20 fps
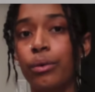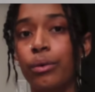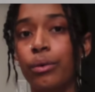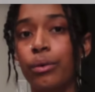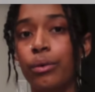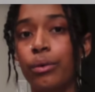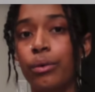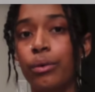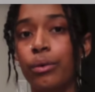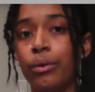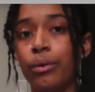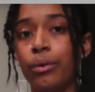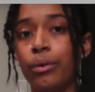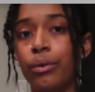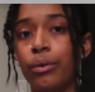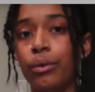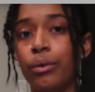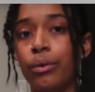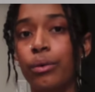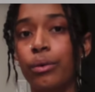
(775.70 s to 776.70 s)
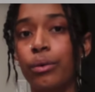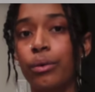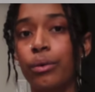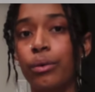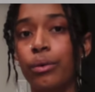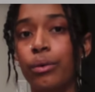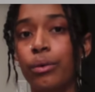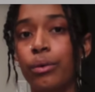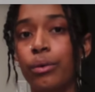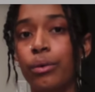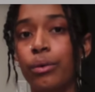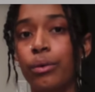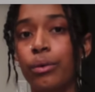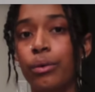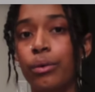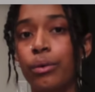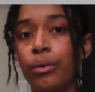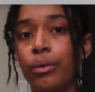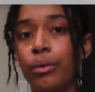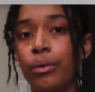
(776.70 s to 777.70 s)

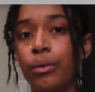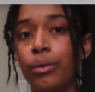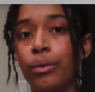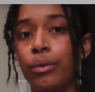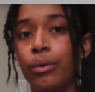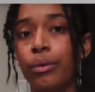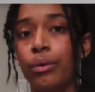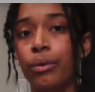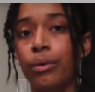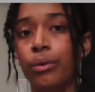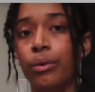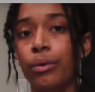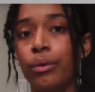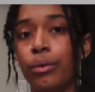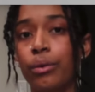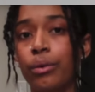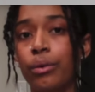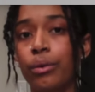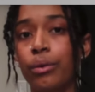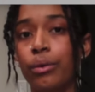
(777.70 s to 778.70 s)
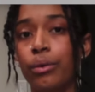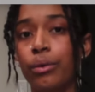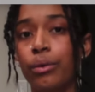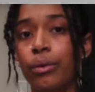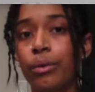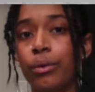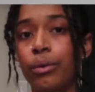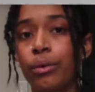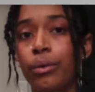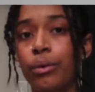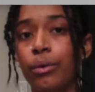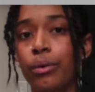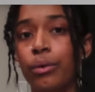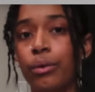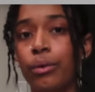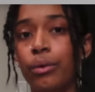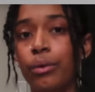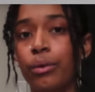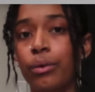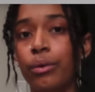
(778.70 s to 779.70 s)

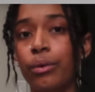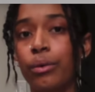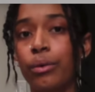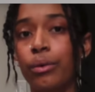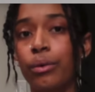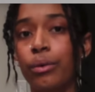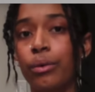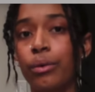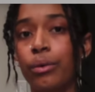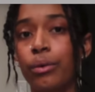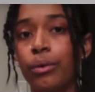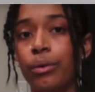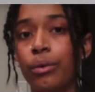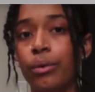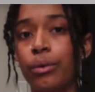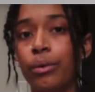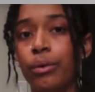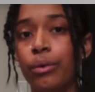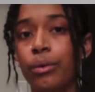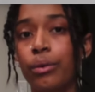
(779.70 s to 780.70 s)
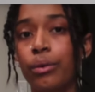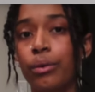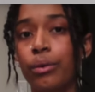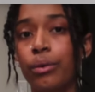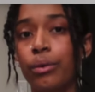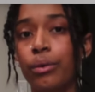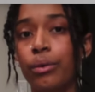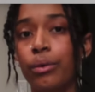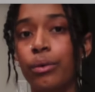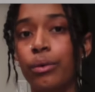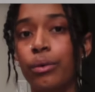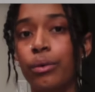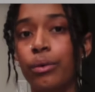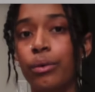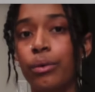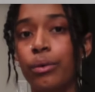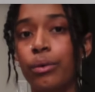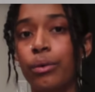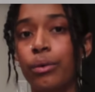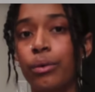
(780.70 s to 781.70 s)

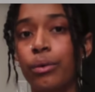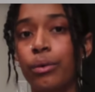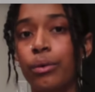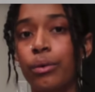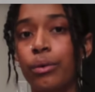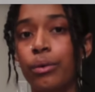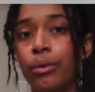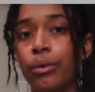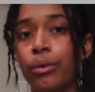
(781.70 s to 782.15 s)
No words are spoken by the person on screen.